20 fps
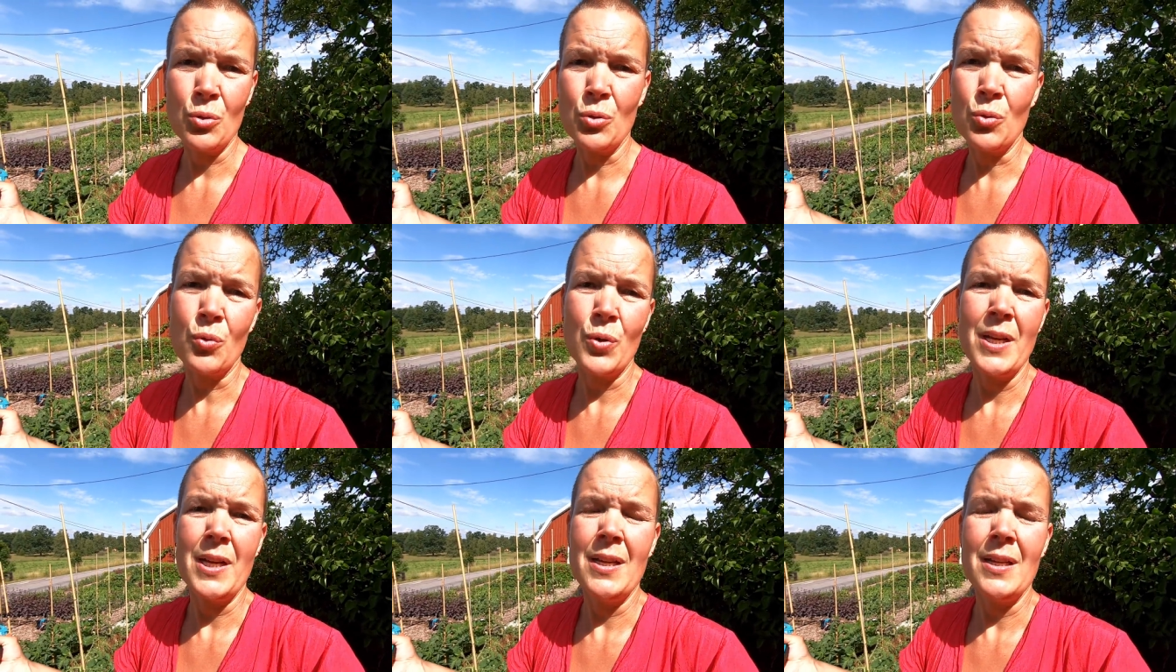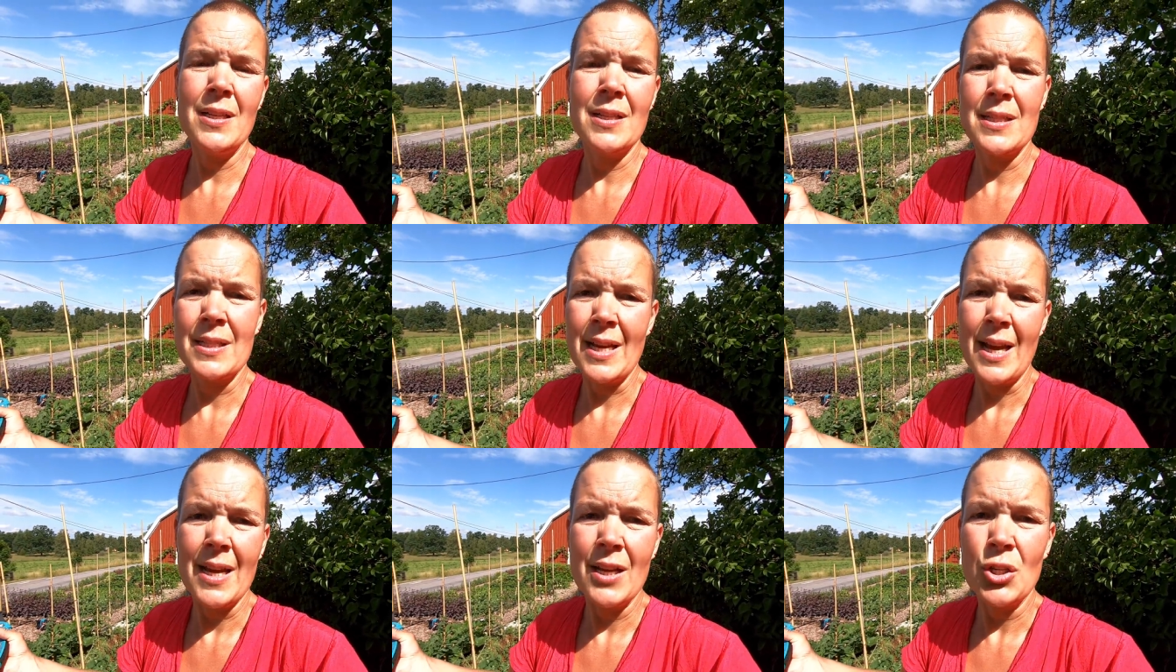green
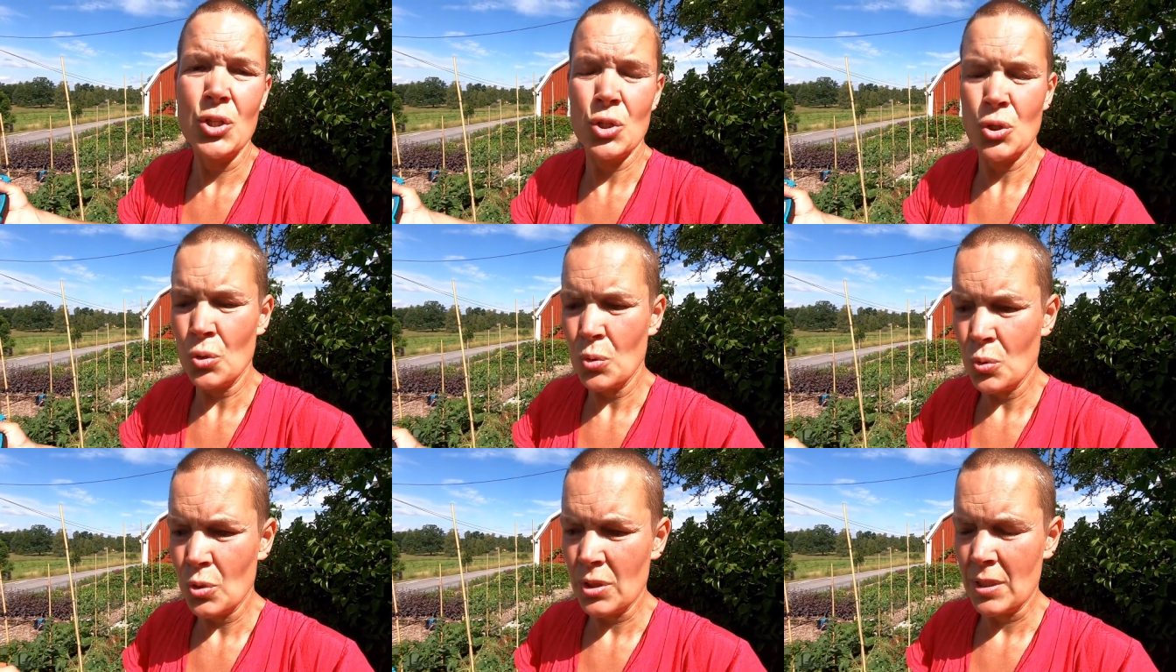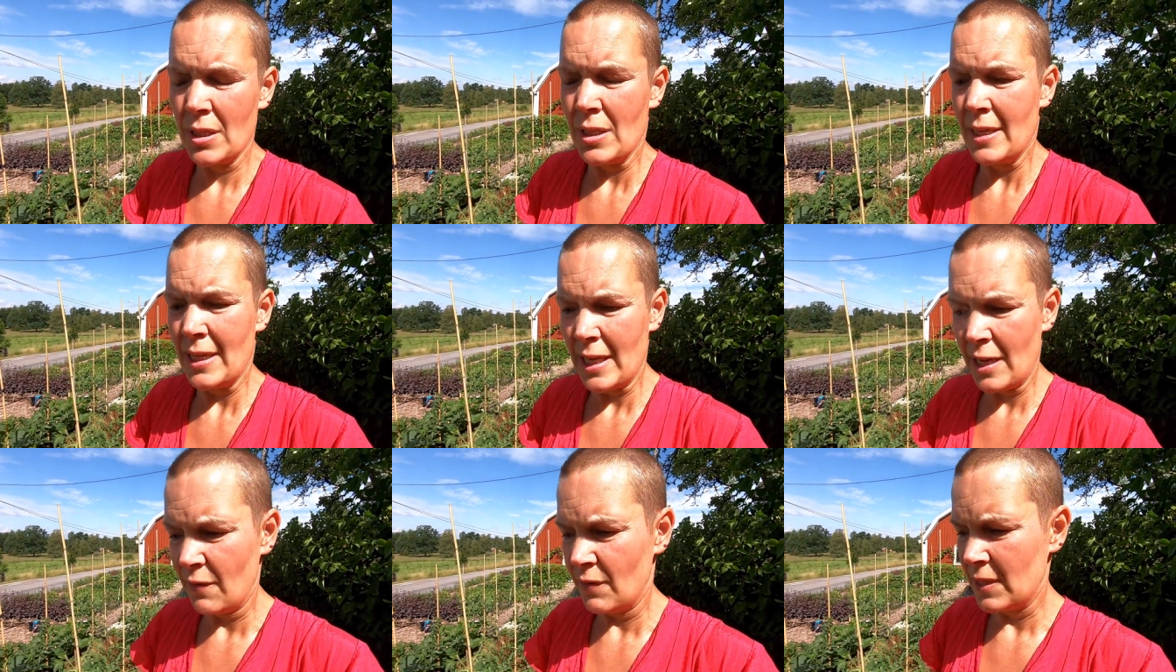side shoots
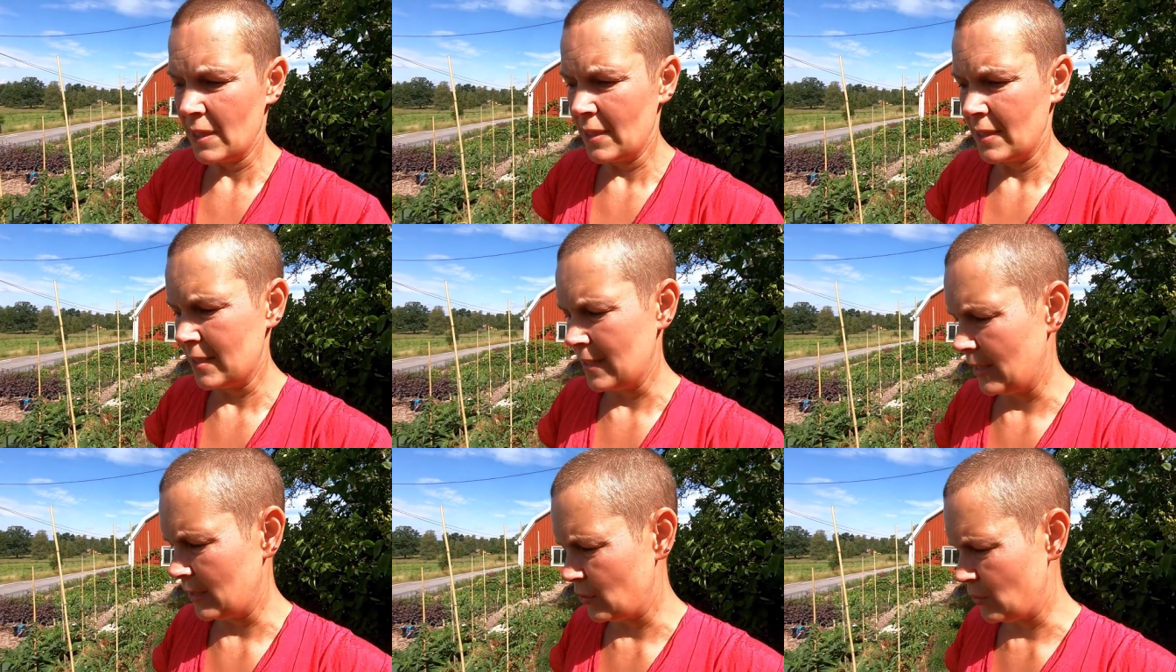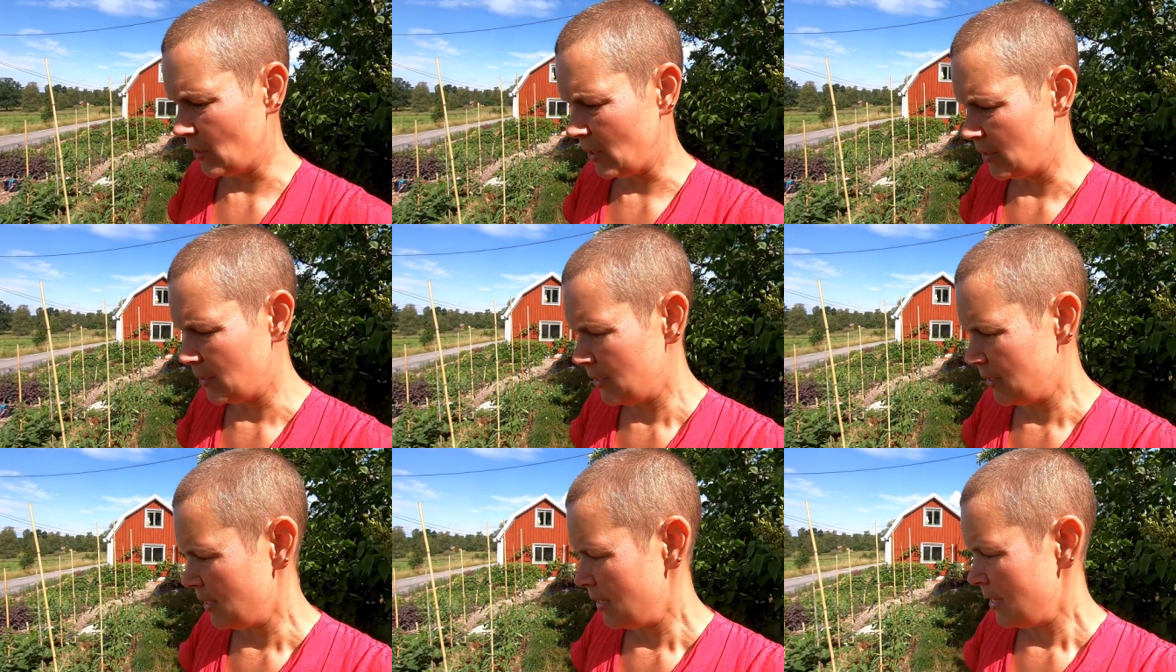and leaves etc